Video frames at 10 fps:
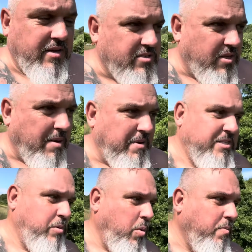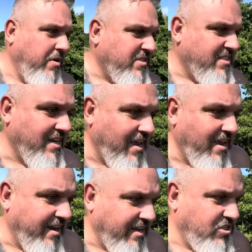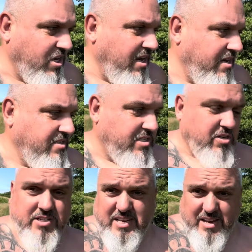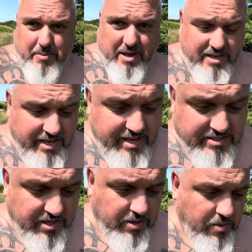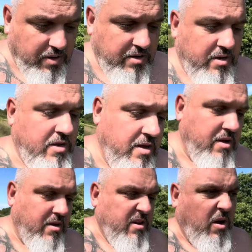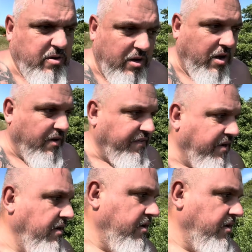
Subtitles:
so that means we won't be able to stay here next year because it's going to take about a year to do, on and off.